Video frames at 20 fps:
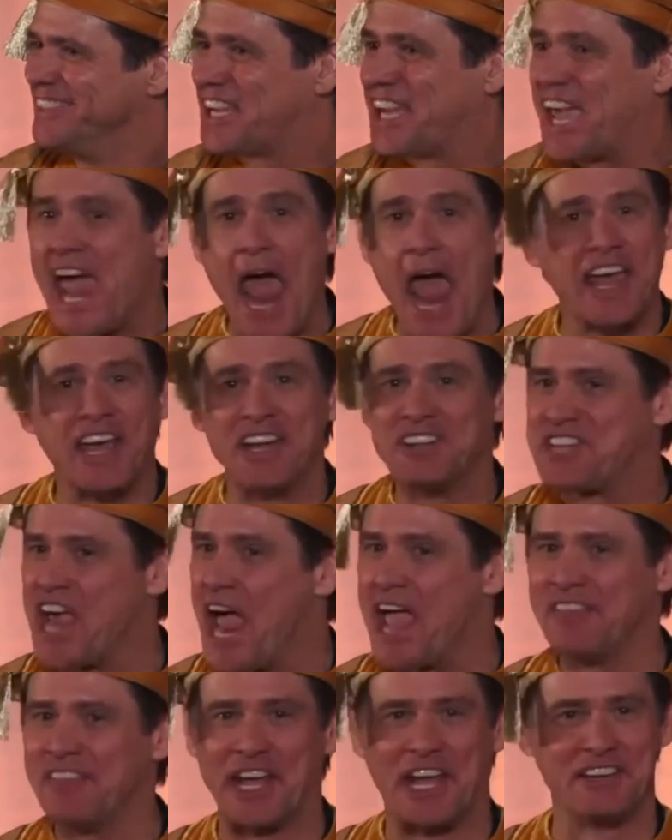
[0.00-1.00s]
You can't
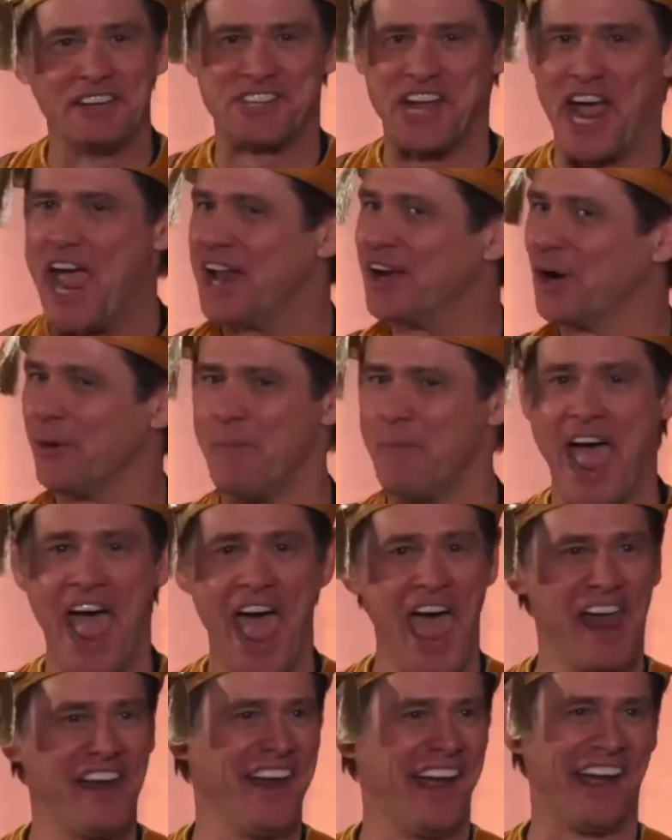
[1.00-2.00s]
contain the container,
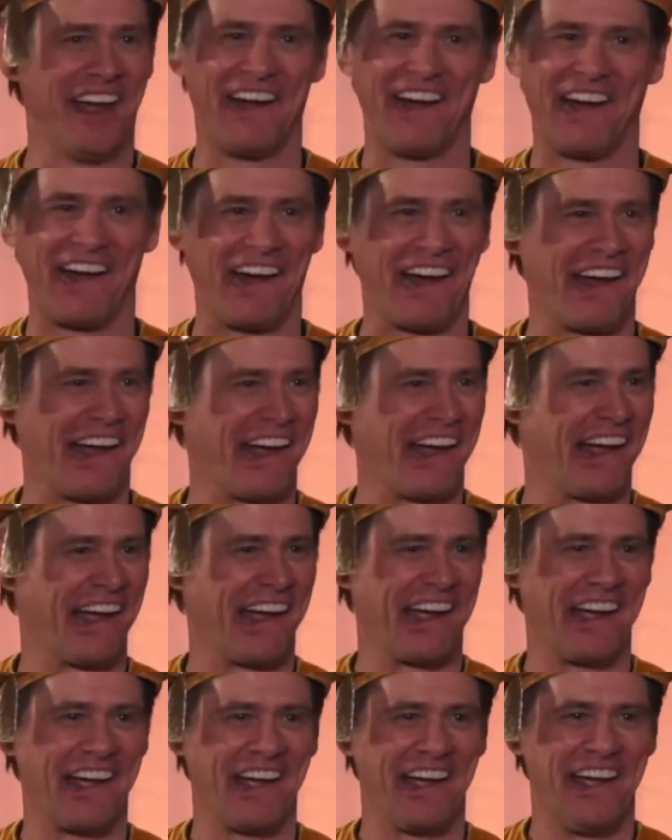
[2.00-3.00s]
man.
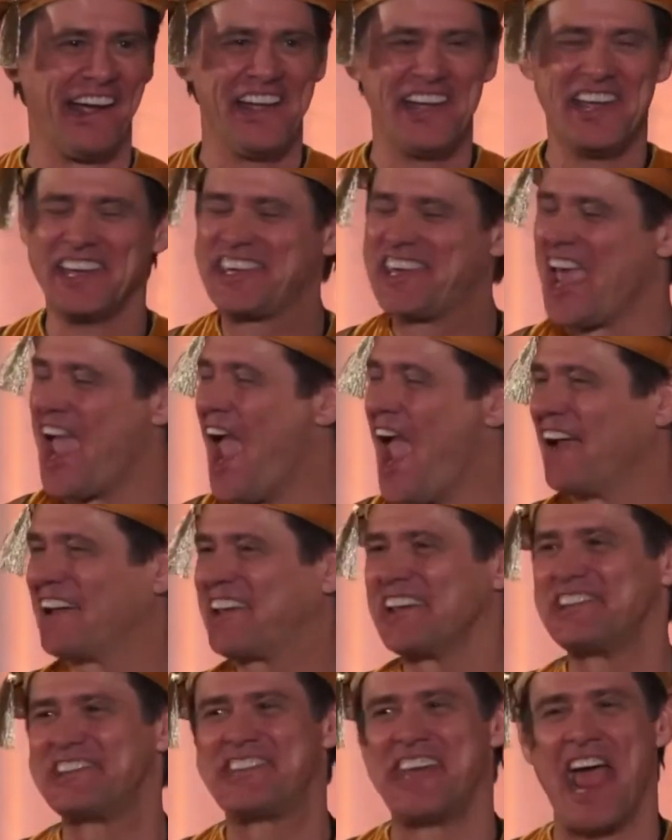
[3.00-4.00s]
You
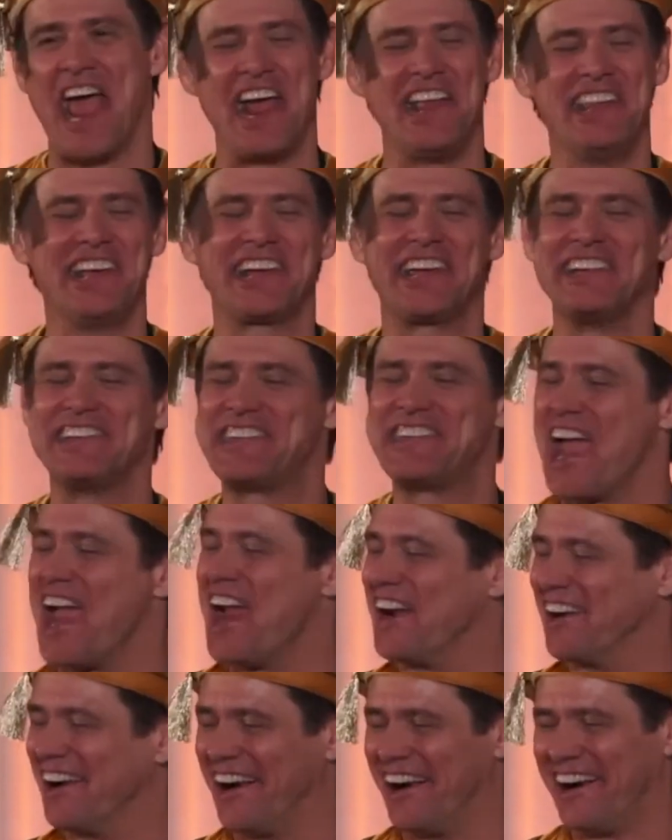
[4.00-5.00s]
can't contain the
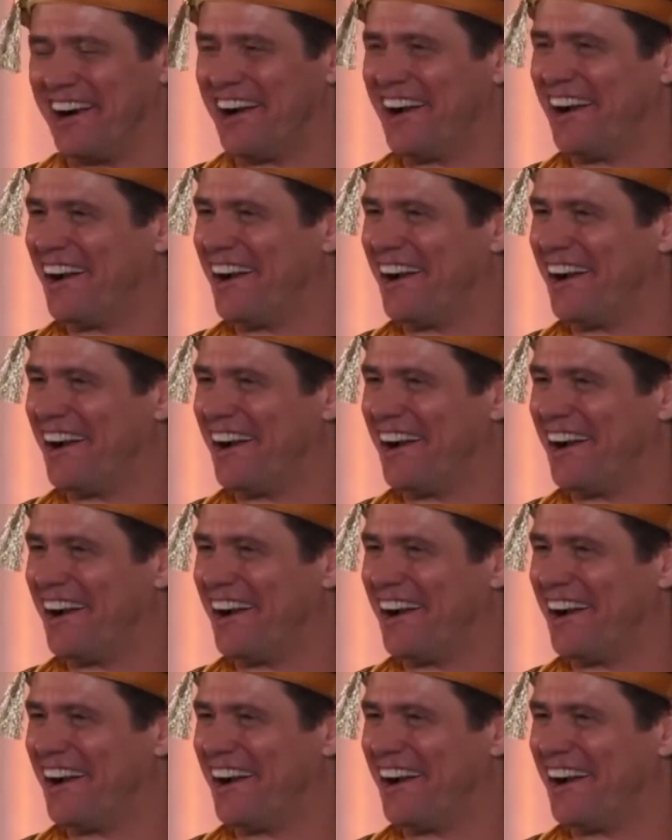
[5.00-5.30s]
container.